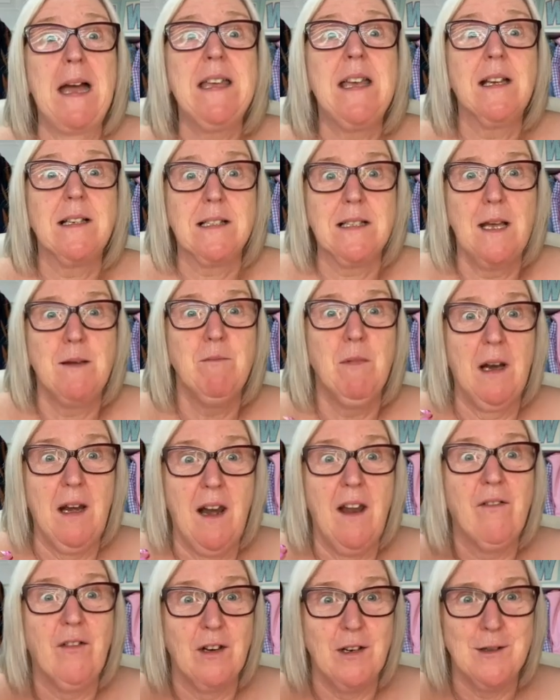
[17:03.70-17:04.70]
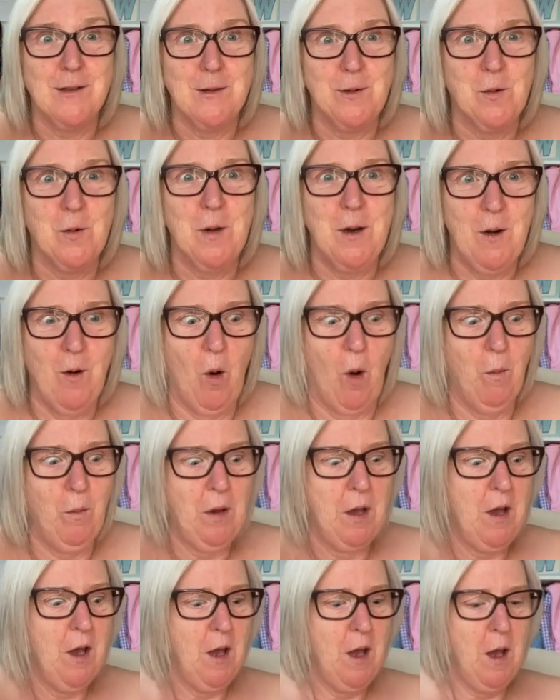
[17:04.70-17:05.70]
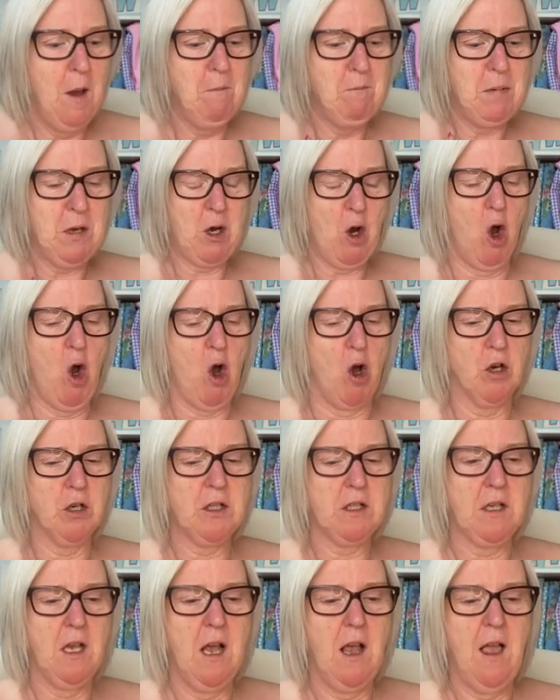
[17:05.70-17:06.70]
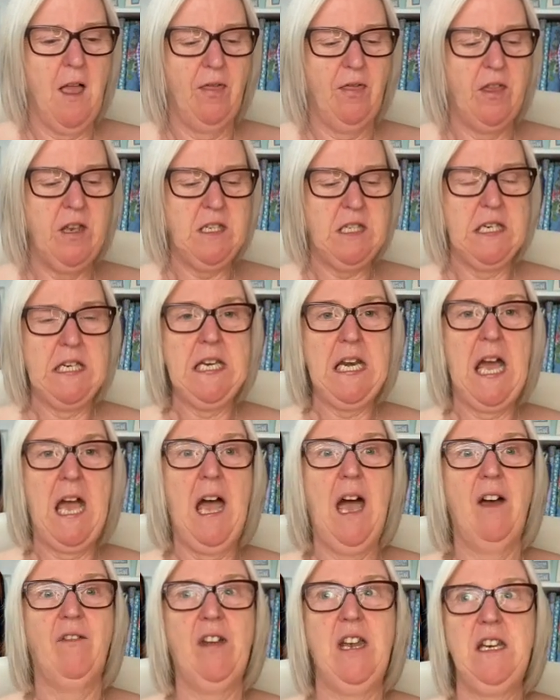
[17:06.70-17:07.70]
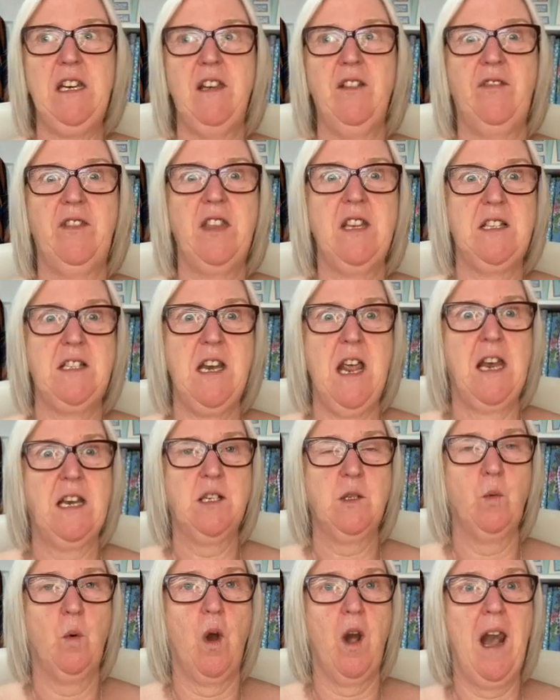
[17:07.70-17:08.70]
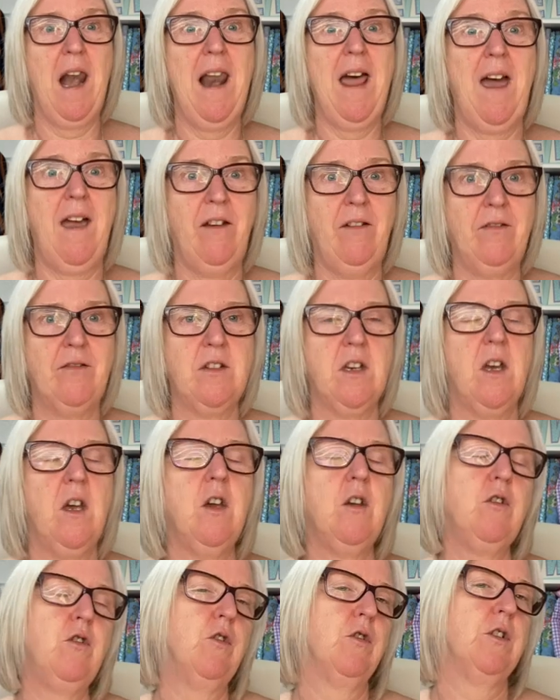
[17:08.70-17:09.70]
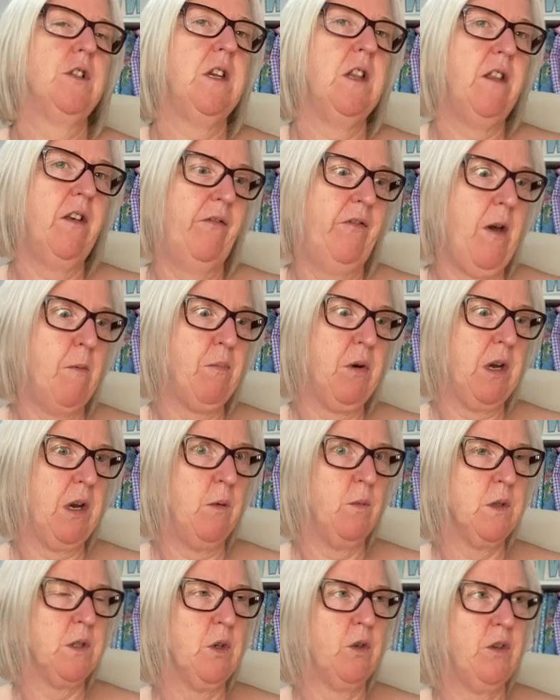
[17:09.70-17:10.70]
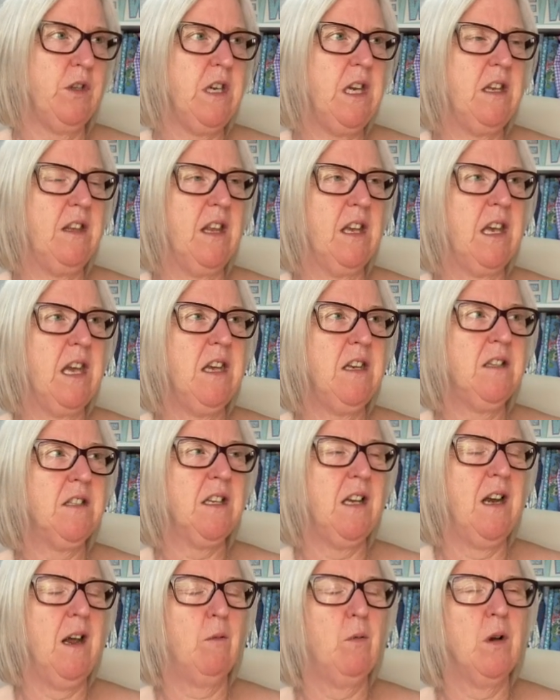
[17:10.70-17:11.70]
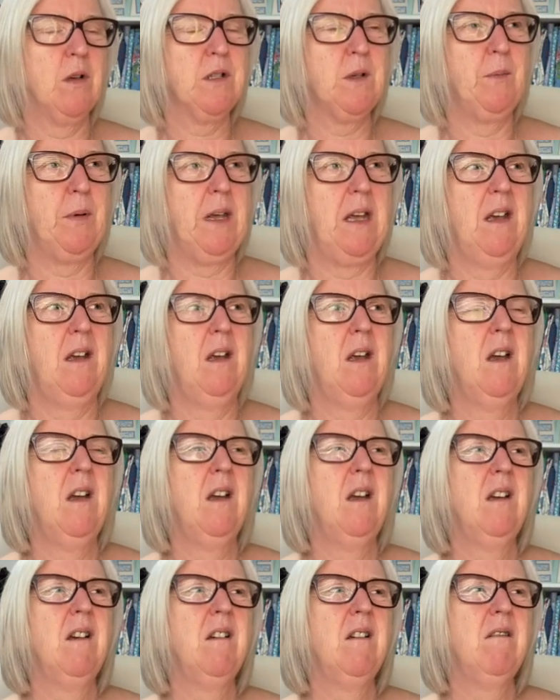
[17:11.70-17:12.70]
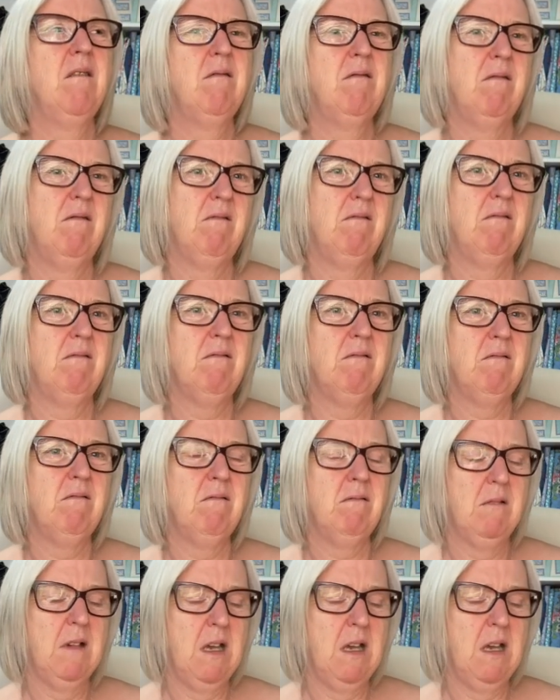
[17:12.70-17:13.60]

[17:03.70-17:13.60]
excitement level is going up because they didn't have any of this next one left just in the fabric. It was only in the kit and I was a bit, hmm.